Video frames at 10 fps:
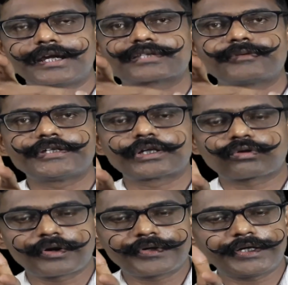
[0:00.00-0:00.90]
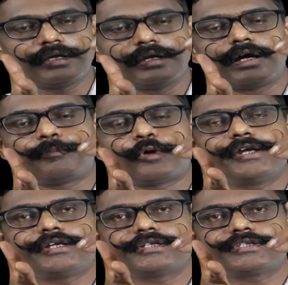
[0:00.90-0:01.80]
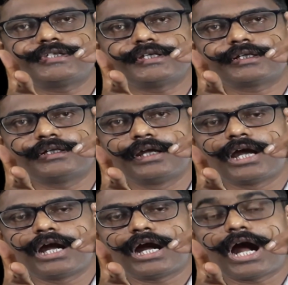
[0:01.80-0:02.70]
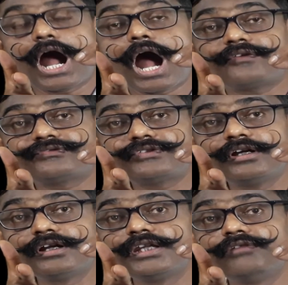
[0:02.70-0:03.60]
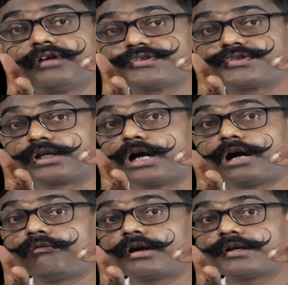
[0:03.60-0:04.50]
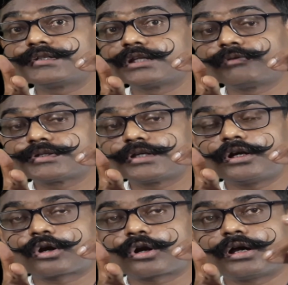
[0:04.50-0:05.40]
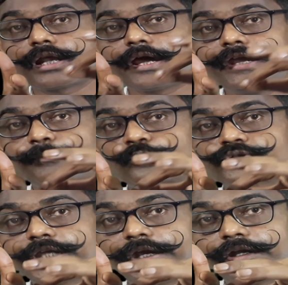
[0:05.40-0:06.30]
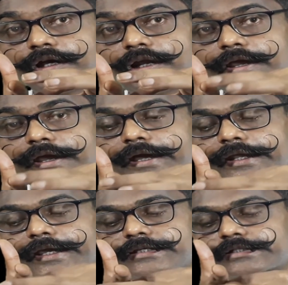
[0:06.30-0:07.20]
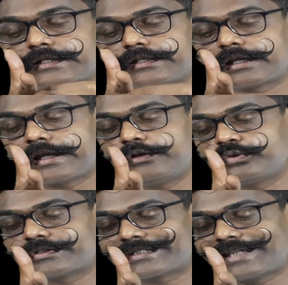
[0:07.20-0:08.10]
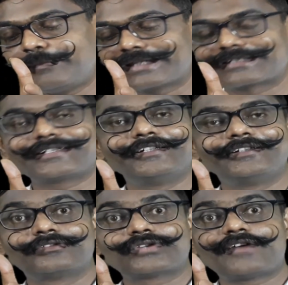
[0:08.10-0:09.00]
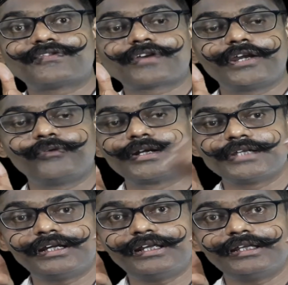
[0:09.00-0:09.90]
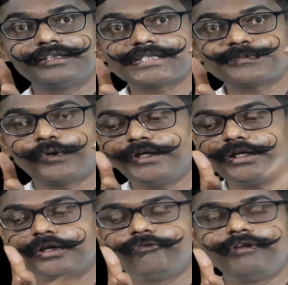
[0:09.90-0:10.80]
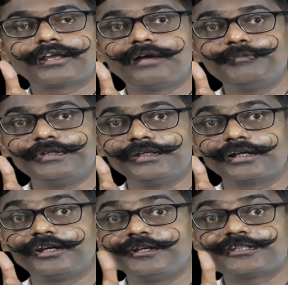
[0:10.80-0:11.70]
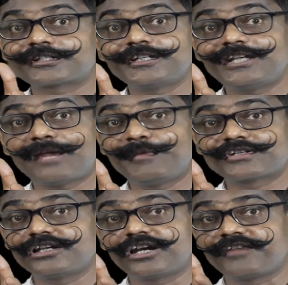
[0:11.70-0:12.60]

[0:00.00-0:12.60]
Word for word: X Y Z coordinate, a point is here. After inversion, what is inversion? Draw a line up to center and extend the line to same extent. So after inversion, this point will come here. It's three-dimensional